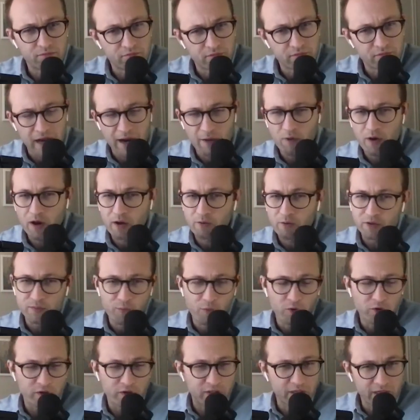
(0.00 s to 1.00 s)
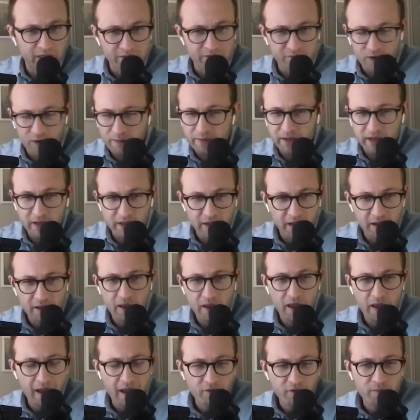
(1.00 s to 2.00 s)
Taiwan was Portuguese. I mean,
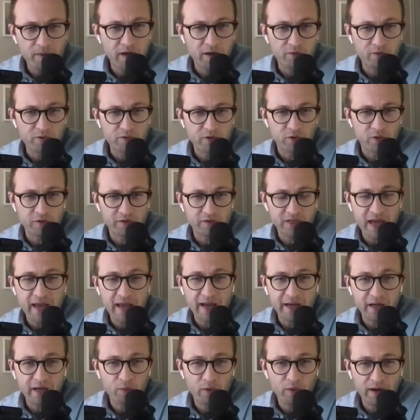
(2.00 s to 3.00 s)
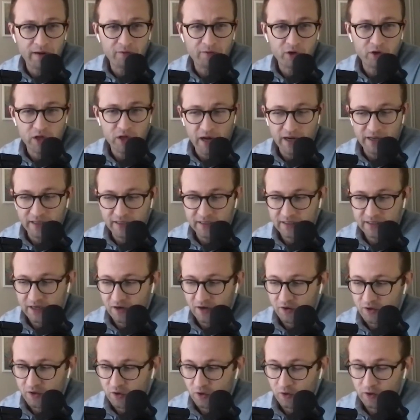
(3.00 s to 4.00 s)
everybody was sort of taking whatever Chinese
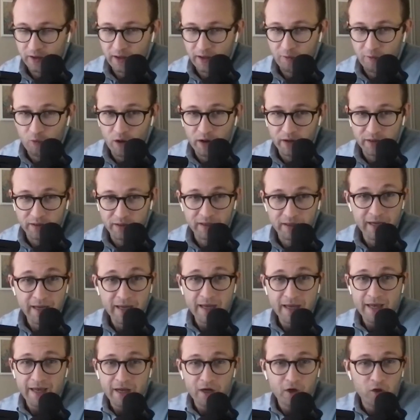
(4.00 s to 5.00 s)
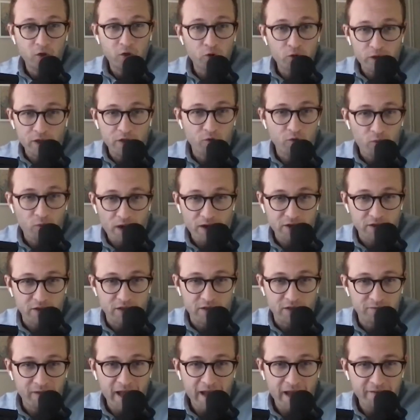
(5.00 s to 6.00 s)
territory they wanted, including the
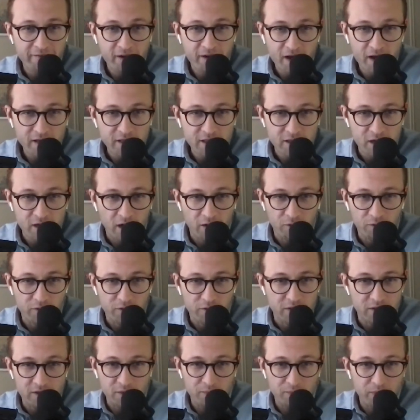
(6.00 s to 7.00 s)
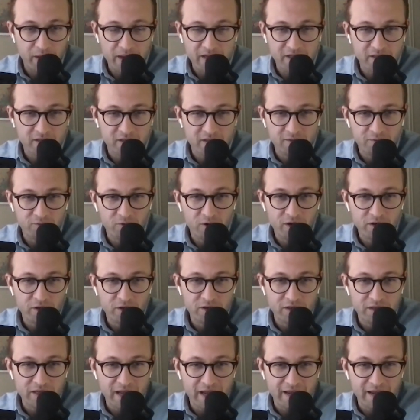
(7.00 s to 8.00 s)
Russians. Vladivostok, which is the base of
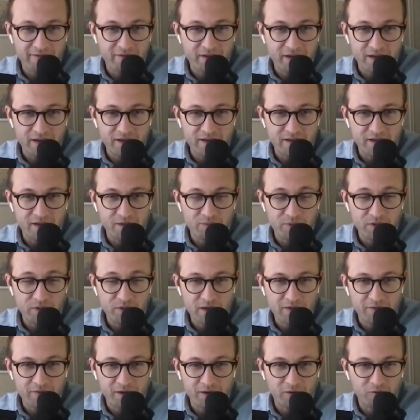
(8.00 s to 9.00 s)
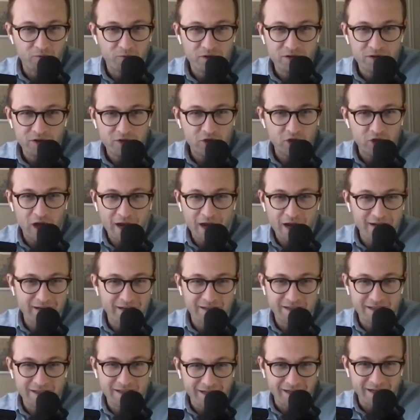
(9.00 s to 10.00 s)
Russia's navy in the Pacific, was a
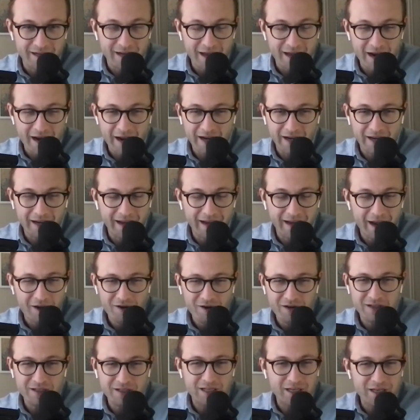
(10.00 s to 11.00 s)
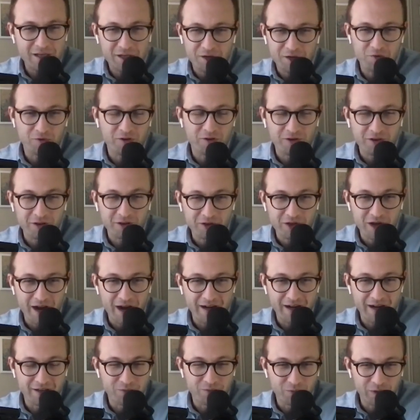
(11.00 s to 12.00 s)
Chinese city. And I guarantee you that the
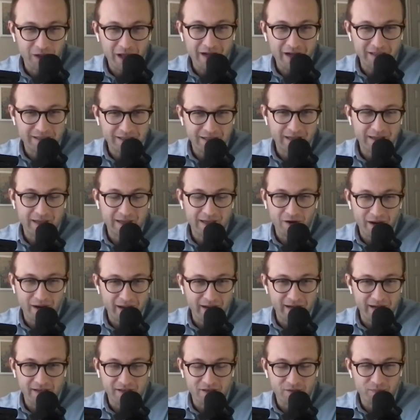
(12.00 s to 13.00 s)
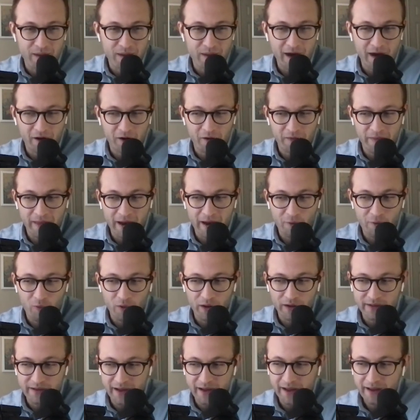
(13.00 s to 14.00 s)
Chinese would like to get their hands back on that
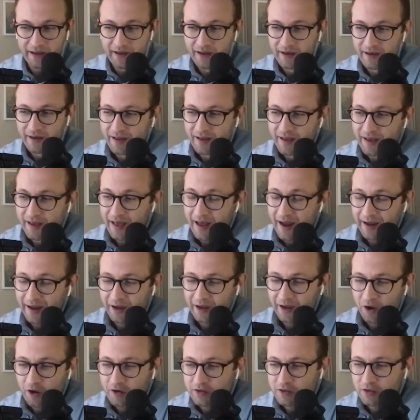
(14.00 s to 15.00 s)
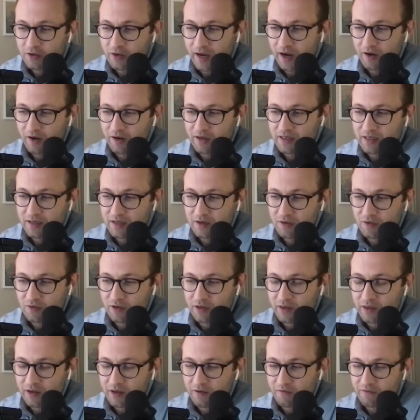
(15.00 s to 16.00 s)
one day. And I can also guarantee you
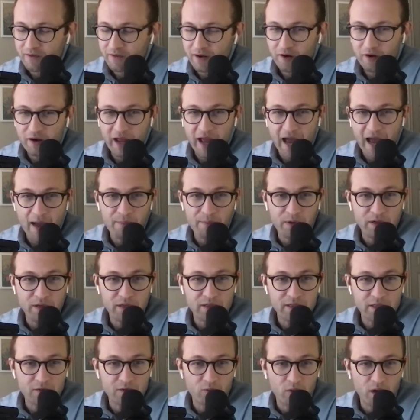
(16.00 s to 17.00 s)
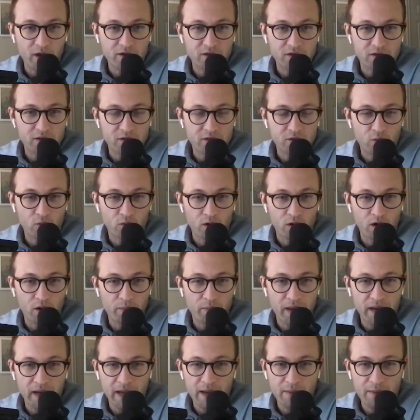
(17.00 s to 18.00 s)
that they're very happy to see Russia squirm
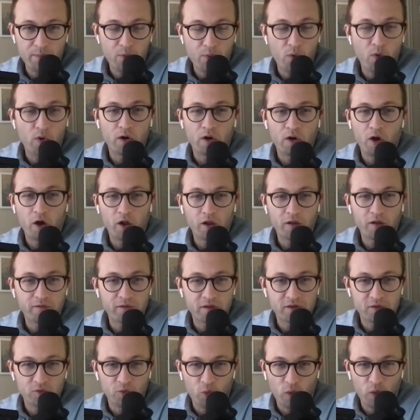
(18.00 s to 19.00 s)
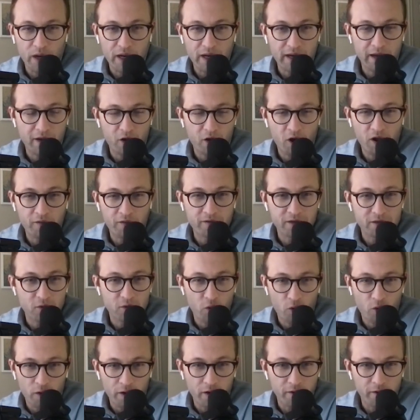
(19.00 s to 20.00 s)
and import all of this wheat and all of this
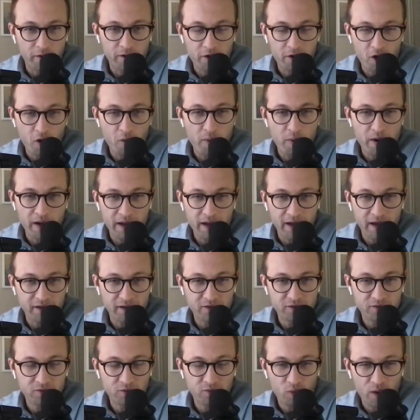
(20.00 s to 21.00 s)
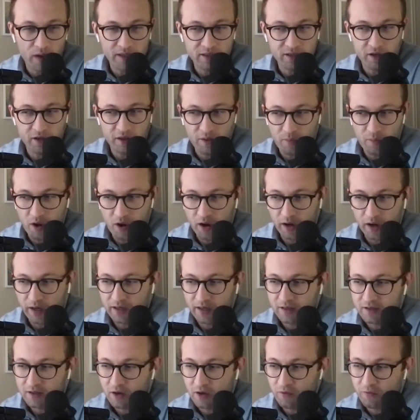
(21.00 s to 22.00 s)
oil that nobody else wants on the
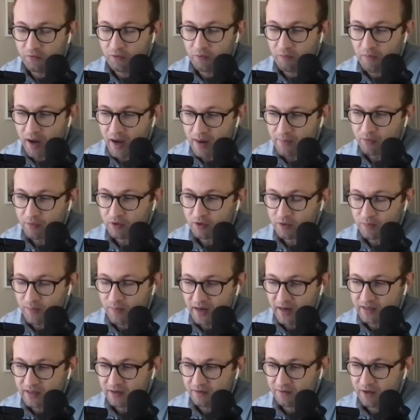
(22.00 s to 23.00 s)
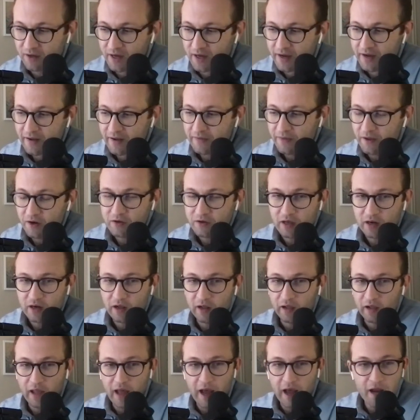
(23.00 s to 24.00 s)
market. So from my perspective, there's an
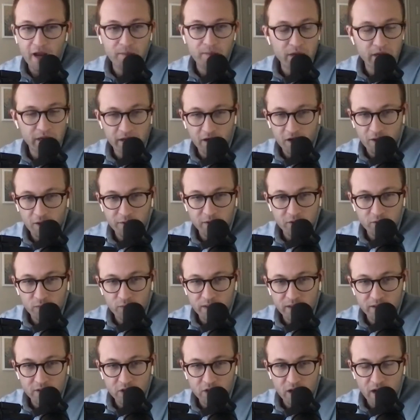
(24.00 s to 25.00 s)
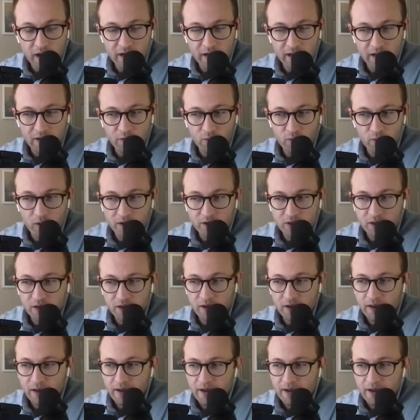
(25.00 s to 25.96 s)
alignment here between China and Russia,